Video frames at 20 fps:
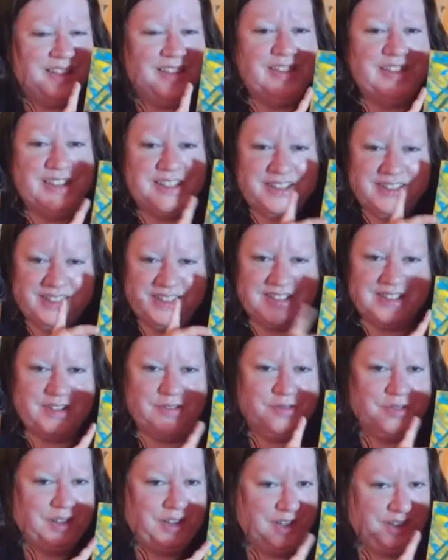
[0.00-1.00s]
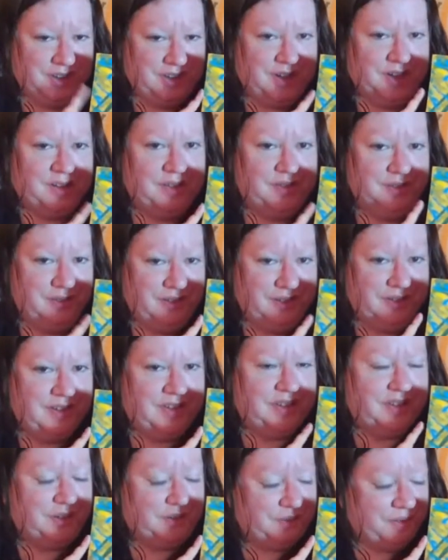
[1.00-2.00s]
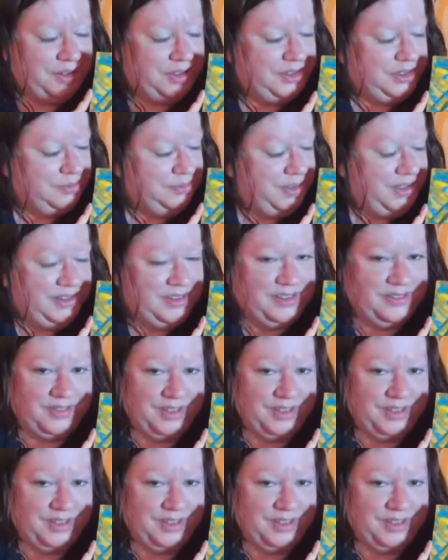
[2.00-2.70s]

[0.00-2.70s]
This is a really good piece